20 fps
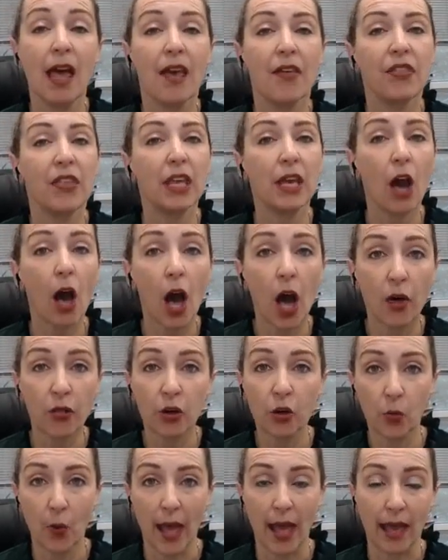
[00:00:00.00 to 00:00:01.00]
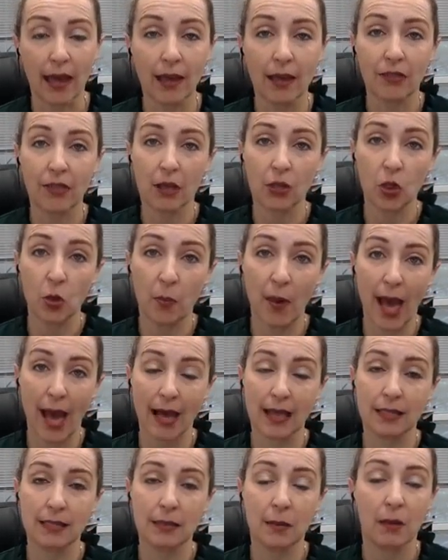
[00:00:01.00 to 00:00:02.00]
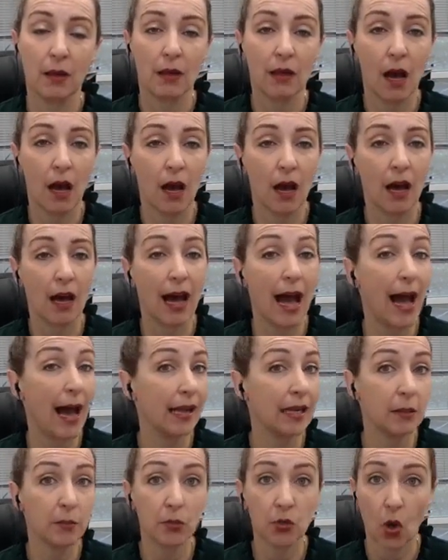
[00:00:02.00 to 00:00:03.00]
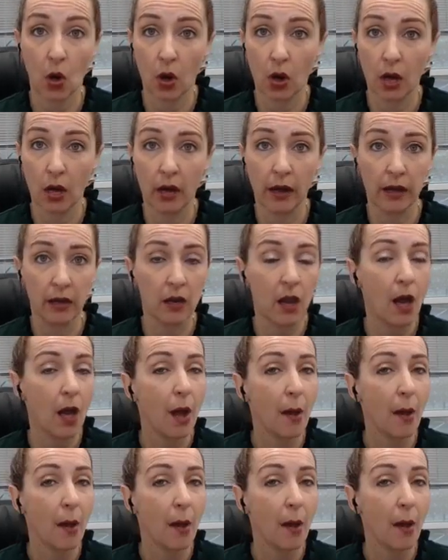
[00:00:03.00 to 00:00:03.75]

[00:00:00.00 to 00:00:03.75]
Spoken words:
The other way that you pass items on,